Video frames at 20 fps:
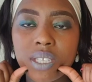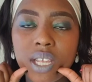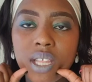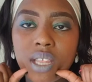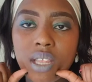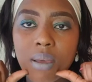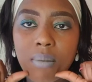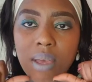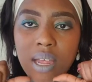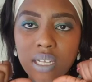
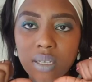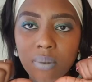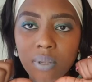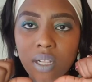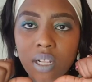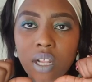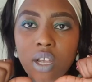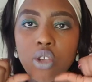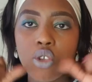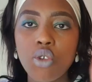the
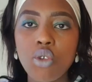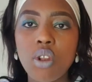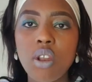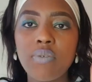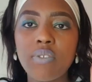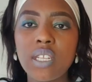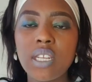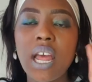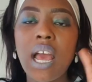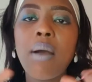mandible, you
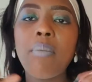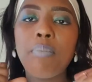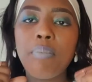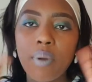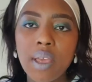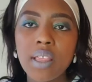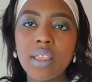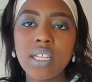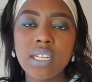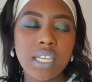lift it up
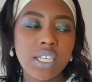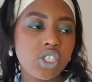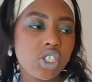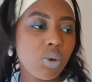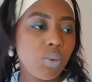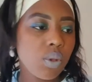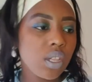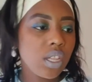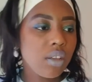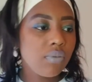and the
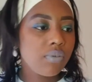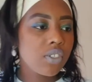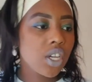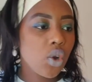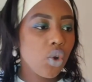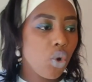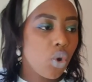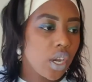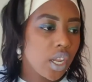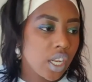denture will lift
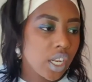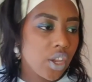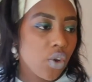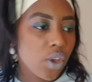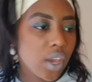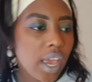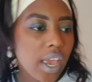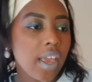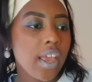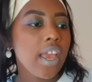accordingly.
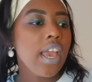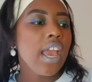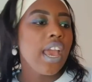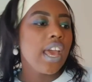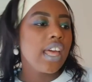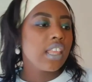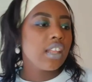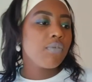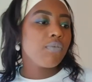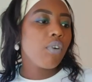Okay,
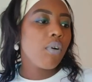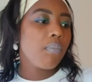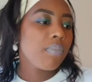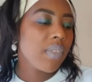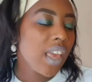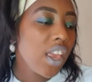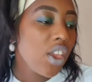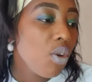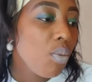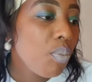and then from
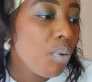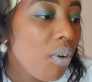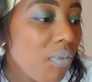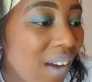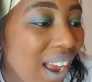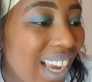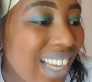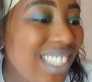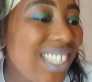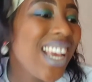there you
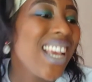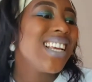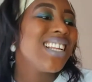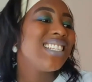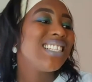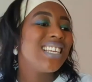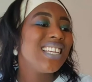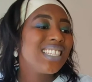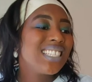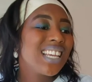provide
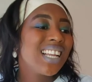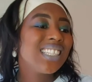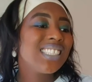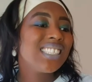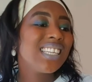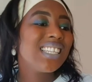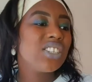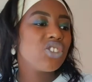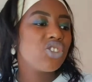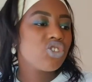detailed
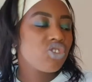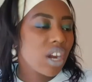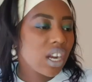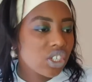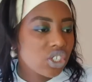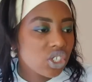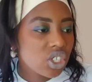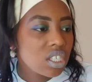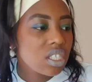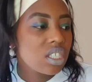
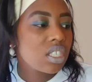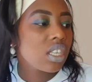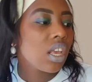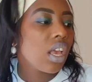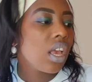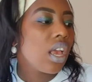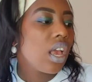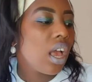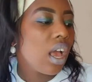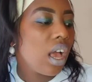instructions
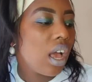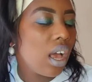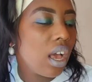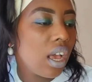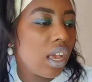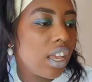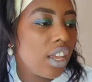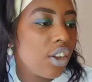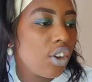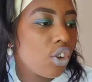
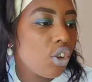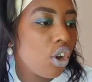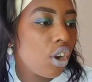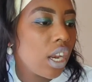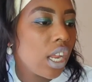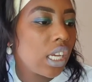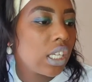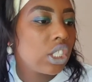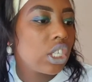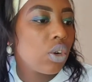in
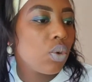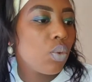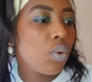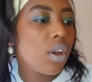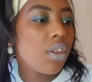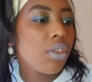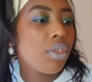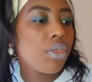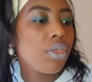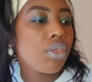connection with